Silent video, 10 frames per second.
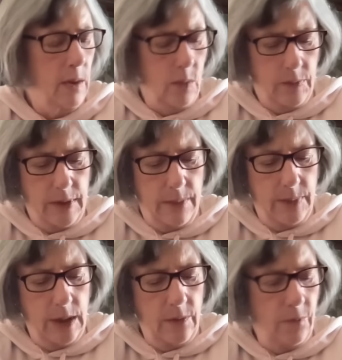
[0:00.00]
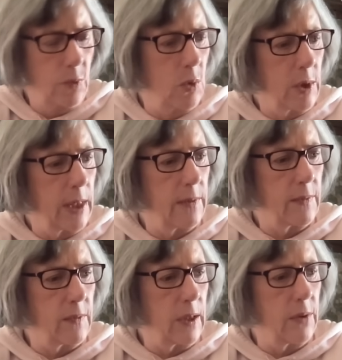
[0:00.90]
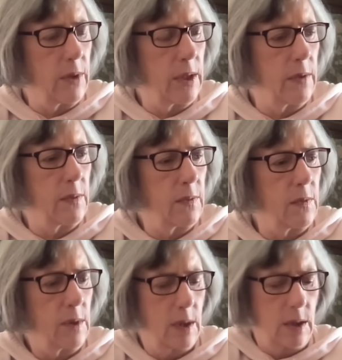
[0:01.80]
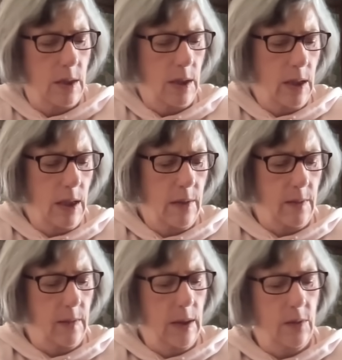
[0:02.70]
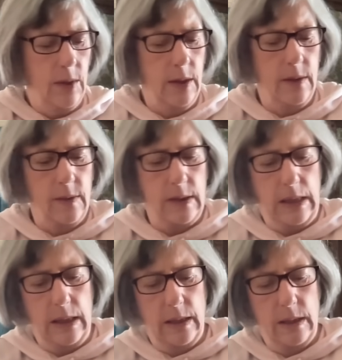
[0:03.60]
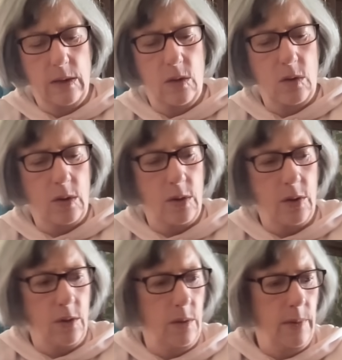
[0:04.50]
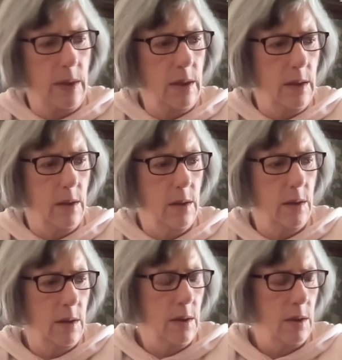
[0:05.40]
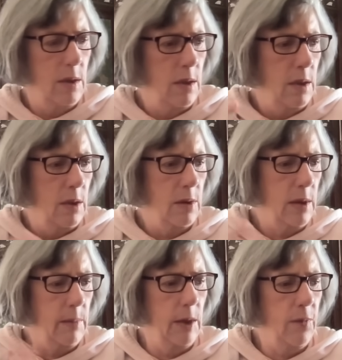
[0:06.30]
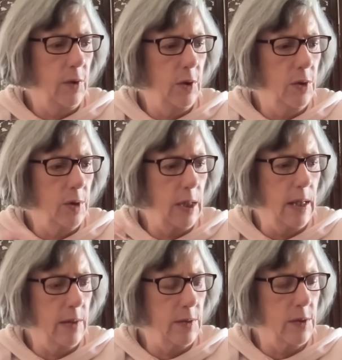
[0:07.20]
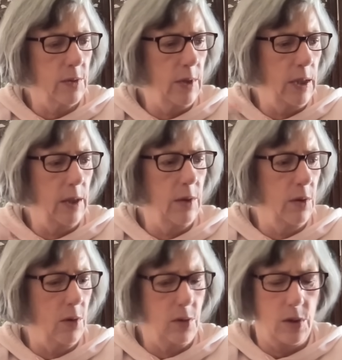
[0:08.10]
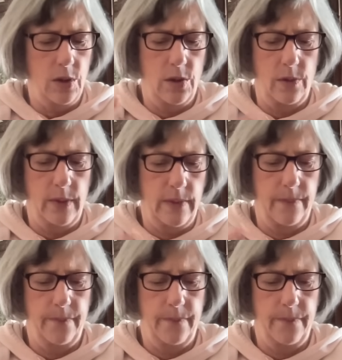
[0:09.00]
What's happening for Cancerians? Cancerians in October. What's happening for you, Cancer, in October?